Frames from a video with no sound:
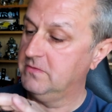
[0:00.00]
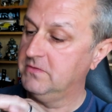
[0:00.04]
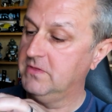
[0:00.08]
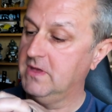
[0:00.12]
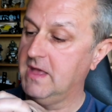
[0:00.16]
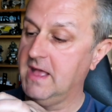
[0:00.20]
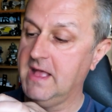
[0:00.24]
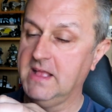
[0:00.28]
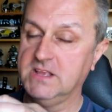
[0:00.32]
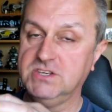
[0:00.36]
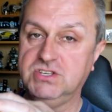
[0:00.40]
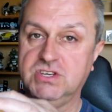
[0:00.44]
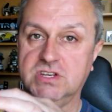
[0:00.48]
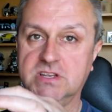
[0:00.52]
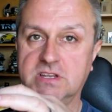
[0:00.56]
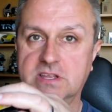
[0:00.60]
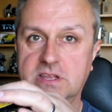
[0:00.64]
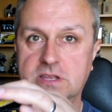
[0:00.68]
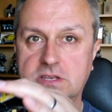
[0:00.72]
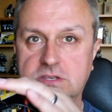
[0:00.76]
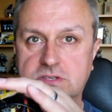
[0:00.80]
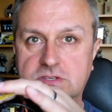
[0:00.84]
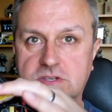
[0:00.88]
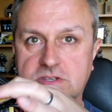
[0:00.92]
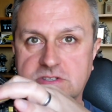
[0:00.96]
that
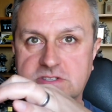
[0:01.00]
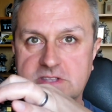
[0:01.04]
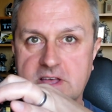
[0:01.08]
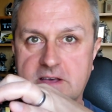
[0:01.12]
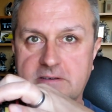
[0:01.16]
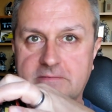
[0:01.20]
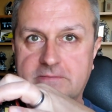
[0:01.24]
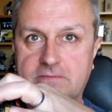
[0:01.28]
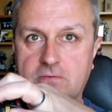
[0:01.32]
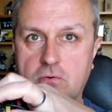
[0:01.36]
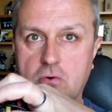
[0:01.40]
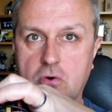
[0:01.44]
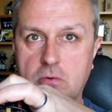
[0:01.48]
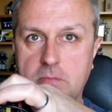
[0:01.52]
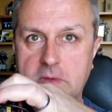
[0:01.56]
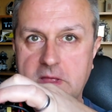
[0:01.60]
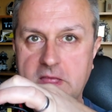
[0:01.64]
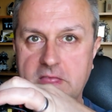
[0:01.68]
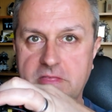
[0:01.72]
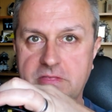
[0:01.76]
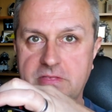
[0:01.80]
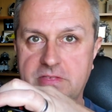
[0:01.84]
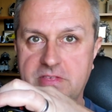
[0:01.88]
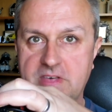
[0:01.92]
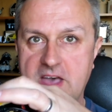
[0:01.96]
actually does that for
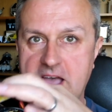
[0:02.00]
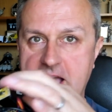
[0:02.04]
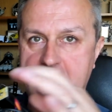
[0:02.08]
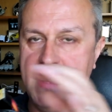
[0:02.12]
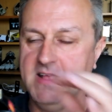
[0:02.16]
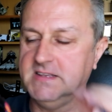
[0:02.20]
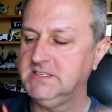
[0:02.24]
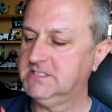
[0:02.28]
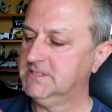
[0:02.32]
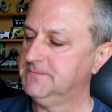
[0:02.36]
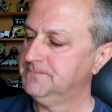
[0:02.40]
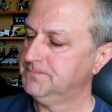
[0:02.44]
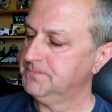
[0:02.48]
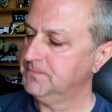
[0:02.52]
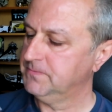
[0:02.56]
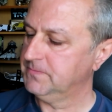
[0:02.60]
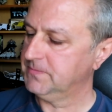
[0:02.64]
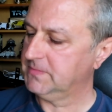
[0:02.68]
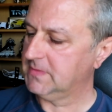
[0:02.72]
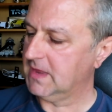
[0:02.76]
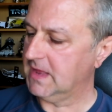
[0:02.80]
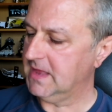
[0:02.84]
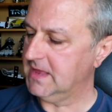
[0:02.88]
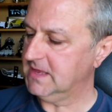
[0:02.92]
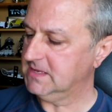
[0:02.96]
me. That
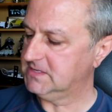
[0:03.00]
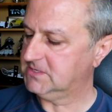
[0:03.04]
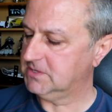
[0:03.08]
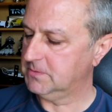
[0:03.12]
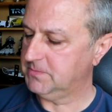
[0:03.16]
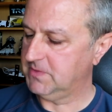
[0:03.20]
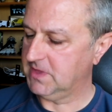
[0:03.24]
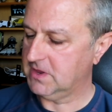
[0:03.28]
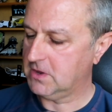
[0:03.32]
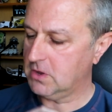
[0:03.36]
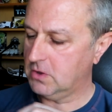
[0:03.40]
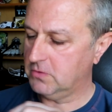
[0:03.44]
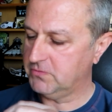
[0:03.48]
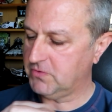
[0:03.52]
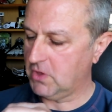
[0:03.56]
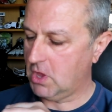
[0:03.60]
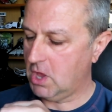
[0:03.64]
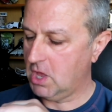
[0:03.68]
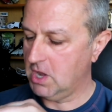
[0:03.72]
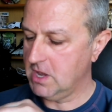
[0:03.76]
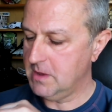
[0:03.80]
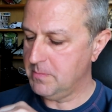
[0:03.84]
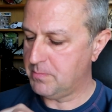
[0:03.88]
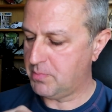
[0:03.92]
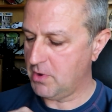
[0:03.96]
is something called the
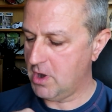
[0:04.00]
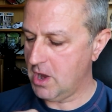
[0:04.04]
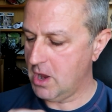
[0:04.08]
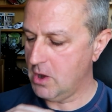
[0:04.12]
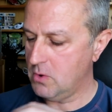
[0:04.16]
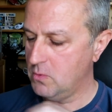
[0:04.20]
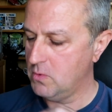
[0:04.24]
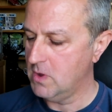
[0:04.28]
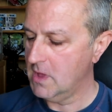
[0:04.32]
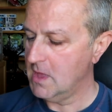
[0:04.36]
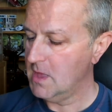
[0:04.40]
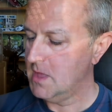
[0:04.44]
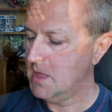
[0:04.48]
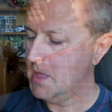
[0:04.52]
Holybro